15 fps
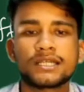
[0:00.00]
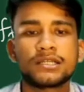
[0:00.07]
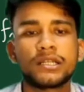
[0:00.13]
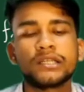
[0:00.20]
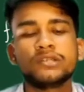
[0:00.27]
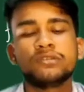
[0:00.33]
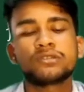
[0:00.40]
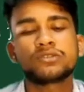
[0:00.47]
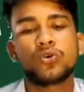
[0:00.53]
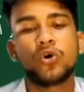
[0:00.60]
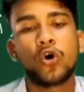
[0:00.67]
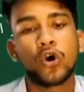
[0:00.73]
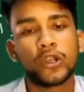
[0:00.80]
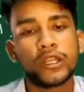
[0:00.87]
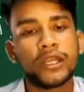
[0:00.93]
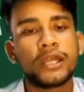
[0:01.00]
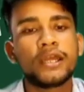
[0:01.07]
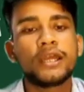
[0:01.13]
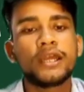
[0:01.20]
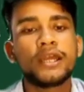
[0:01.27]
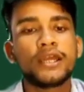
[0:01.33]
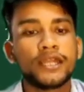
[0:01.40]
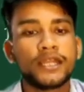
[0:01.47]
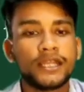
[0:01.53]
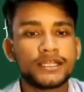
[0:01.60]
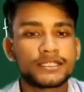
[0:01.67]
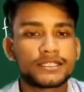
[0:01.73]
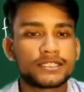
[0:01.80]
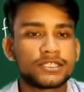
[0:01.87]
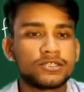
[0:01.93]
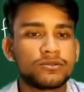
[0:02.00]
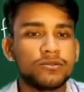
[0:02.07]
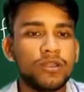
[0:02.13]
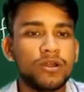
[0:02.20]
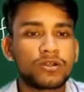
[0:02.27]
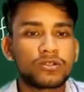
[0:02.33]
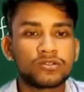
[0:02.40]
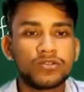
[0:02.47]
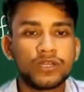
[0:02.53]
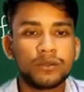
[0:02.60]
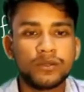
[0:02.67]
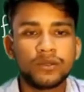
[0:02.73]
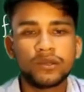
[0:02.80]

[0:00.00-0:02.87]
continuous on x belongs to AB.